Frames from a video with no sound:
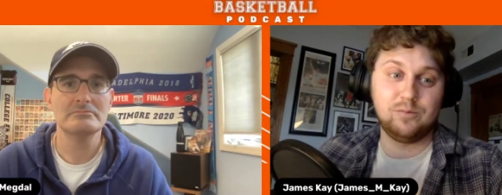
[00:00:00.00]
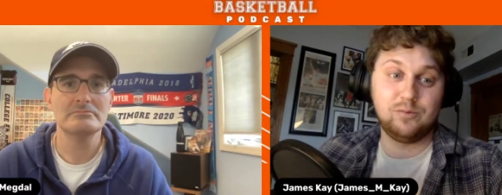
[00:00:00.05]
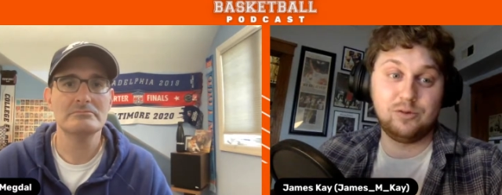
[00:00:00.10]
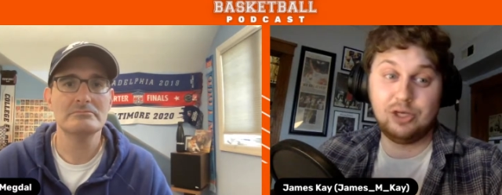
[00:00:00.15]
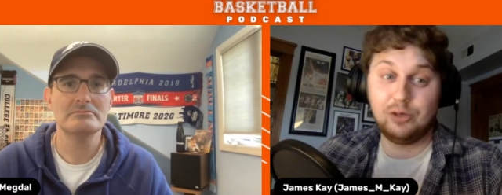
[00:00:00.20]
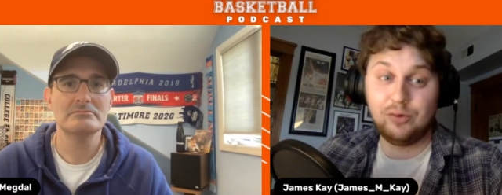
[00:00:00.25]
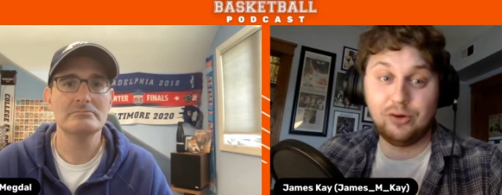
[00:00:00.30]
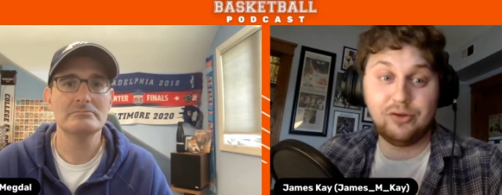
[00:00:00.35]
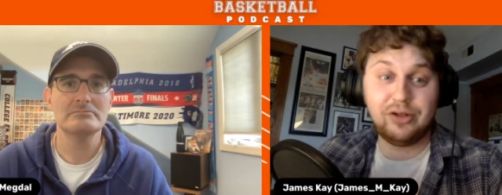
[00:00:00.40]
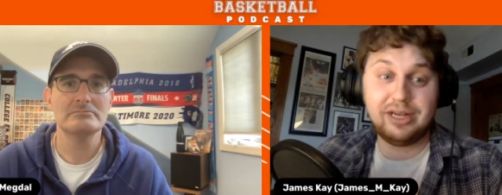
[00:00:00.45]

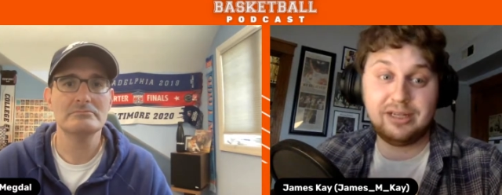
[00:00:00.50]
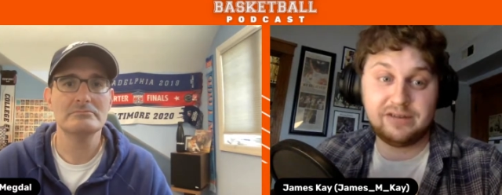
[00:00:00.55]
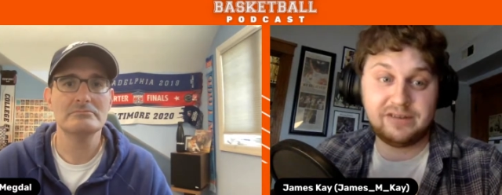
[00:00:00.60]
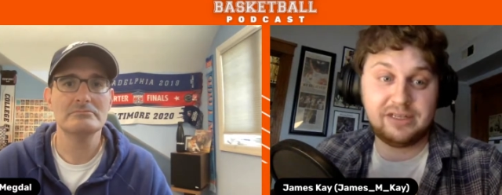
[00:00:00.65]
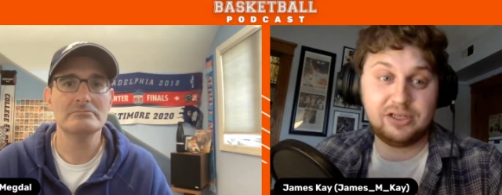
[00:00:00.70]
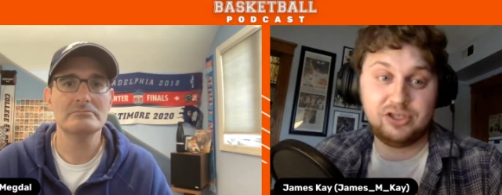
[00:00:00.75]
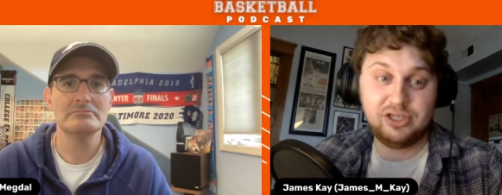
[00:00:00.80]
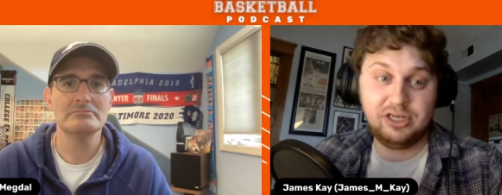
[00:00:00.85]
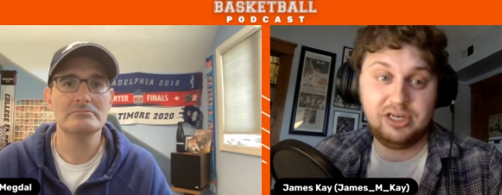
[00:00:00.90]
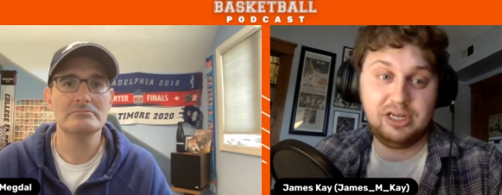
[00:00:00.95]
Speaker 1: she realized
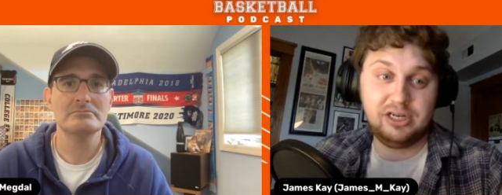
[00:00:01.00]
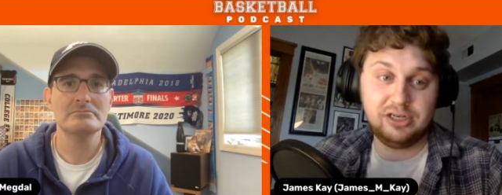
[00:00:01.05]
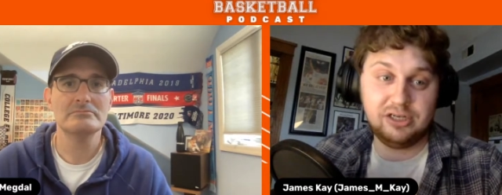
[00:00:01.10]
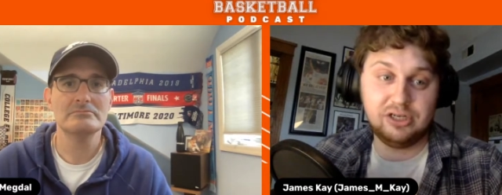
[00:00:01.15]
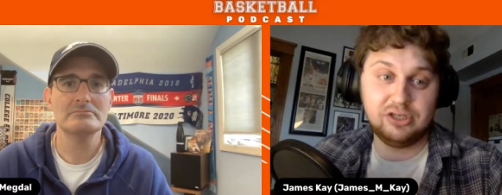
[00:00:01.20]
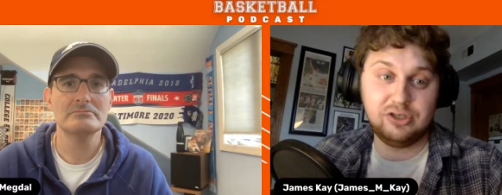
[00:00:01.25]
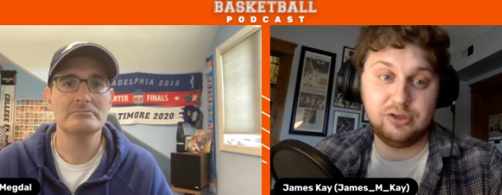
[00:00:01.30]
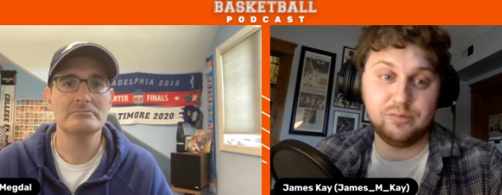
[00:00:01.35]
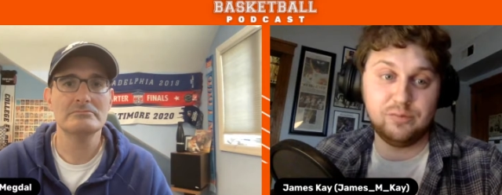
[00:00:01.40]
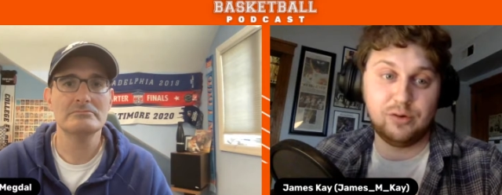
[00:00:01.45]
that she needed
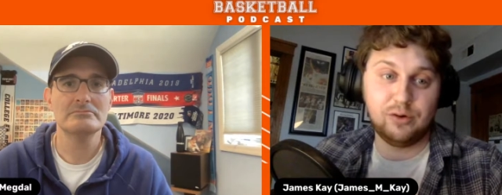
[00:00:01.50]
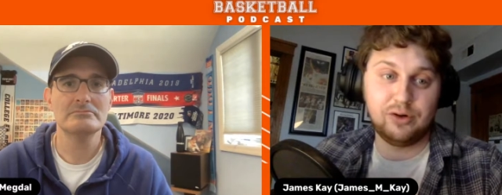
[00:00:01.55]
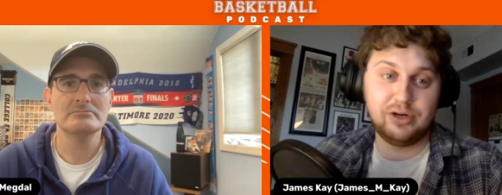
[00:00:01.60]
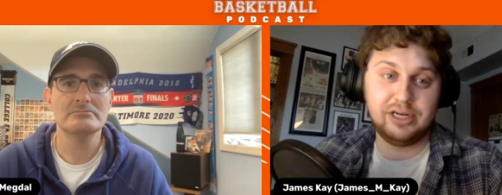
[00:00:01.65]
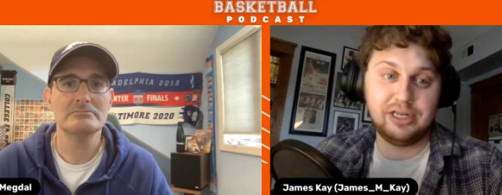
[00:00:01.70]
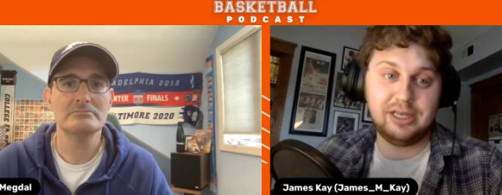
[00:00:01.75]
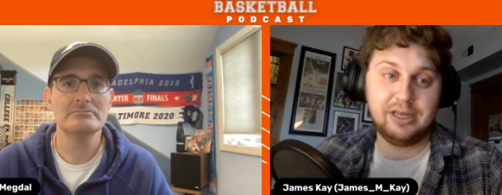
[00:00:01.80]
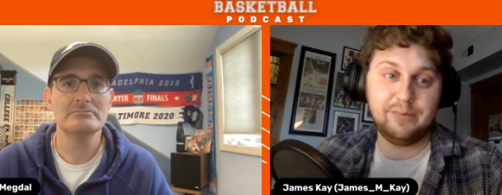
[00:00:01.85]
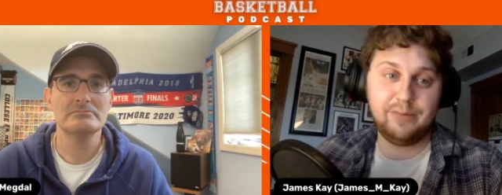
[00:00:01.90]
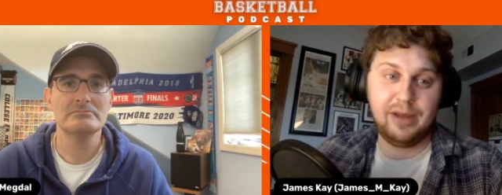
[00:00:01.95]
to do more
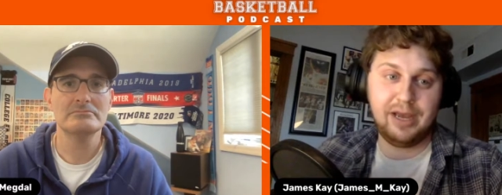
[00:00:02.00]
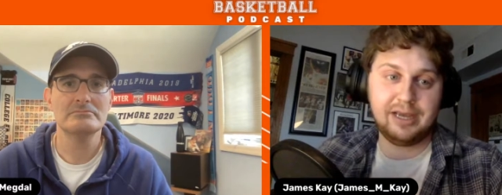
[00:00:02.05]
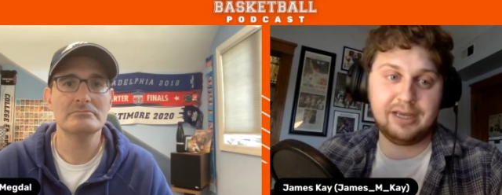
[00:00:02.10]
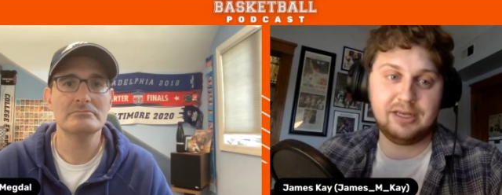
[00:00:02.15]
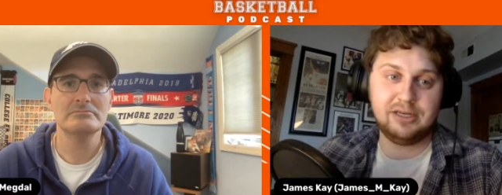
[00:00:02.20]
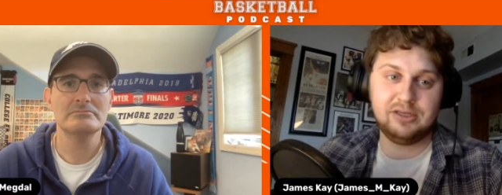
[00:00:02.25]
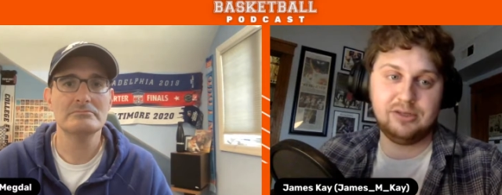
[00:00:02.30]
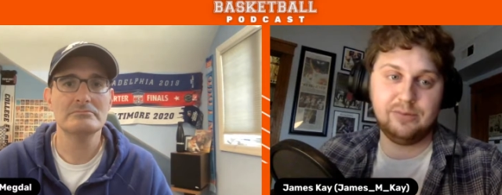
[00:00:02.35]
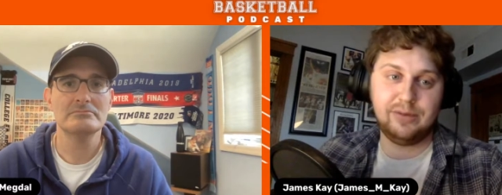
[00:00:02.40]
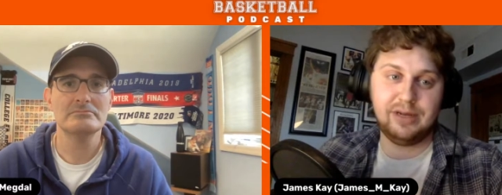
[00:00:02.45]
to get
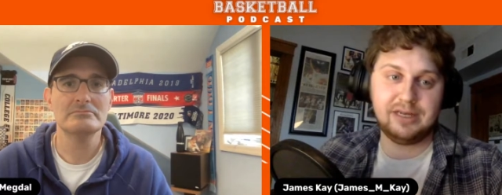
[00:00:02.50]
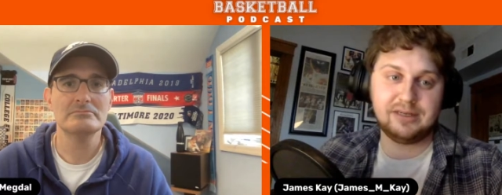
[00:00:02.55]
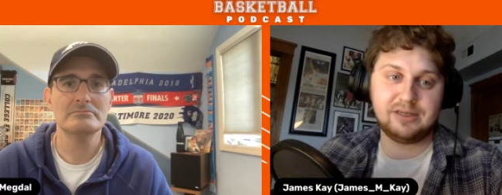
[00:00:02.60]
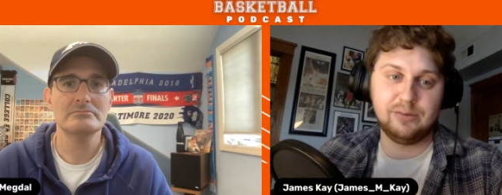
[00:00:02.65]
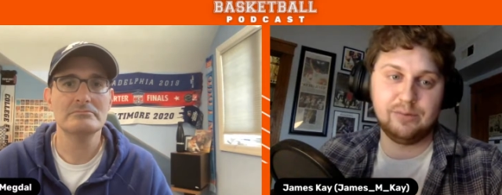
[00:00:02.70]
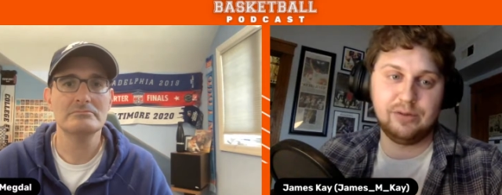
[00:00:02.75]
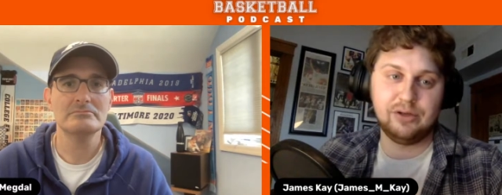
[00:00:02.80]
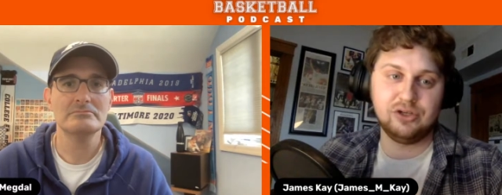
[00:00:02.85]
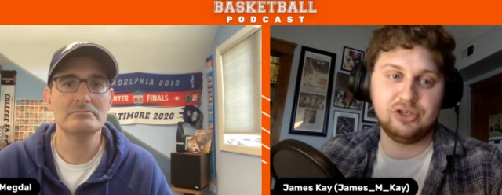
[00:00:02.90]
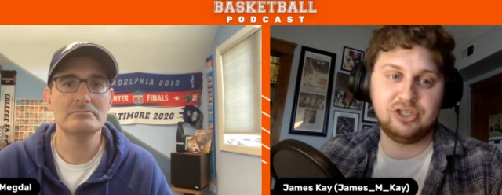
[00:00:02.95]
back into
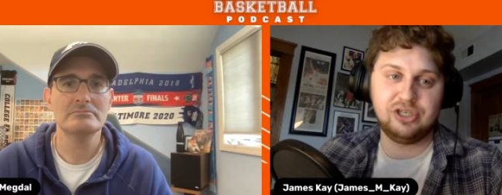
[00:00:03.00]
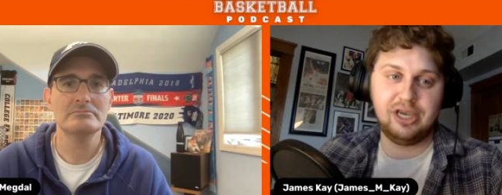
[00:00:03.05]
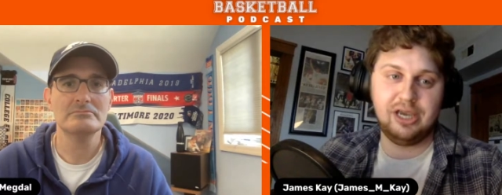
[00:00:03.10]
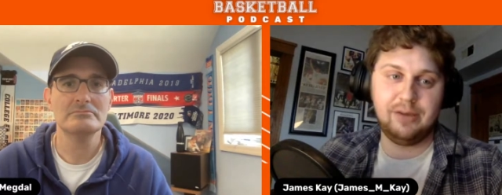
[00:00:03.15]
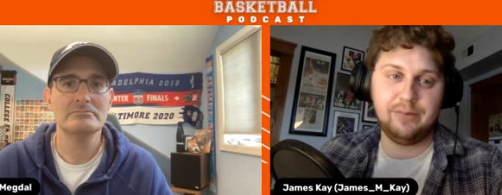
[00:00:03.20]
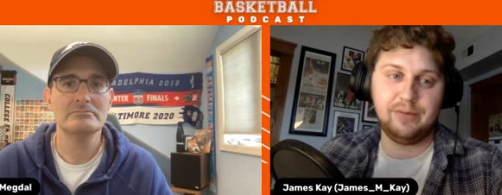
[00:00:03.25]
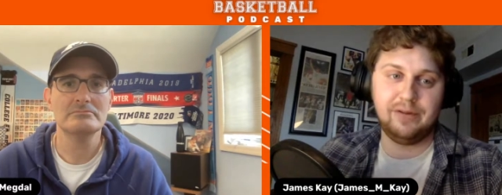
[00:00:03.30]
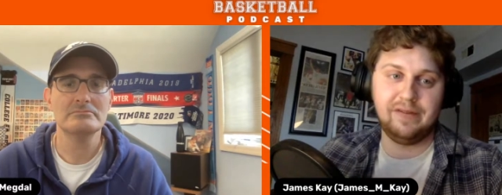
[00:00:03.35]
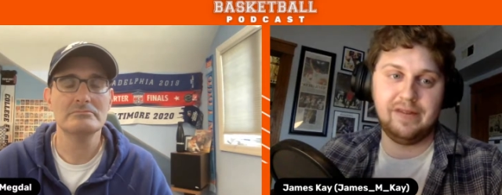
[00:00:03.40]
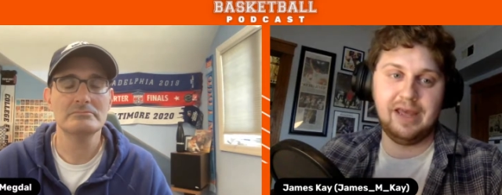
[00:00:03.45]
basketball
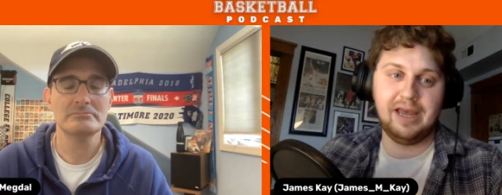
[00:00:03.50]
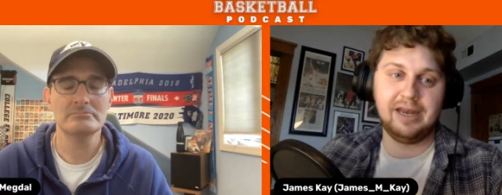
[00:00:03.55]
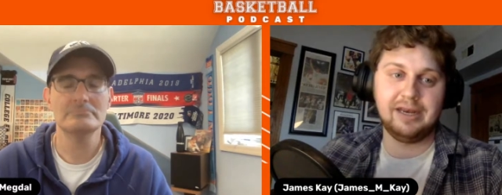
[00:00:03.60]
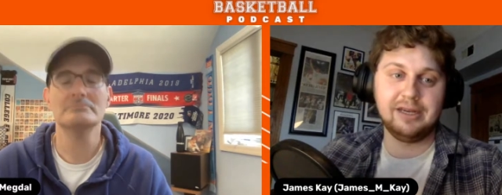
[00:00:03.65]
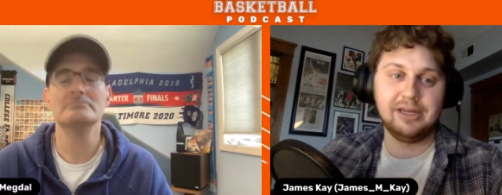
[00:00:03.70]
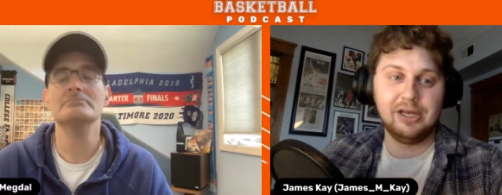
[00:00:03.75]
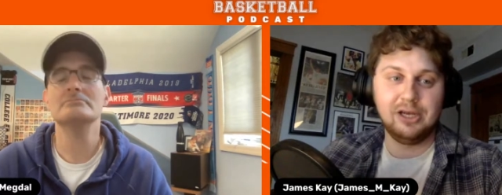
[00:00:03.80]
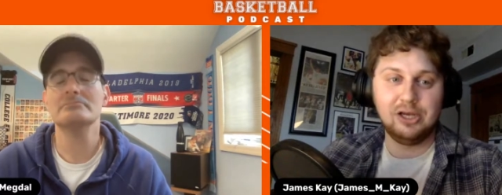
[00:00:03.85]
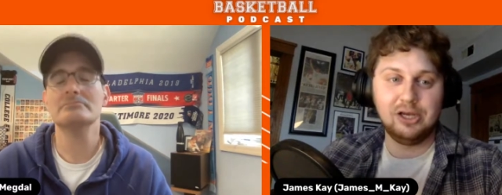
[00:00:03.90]
shape and that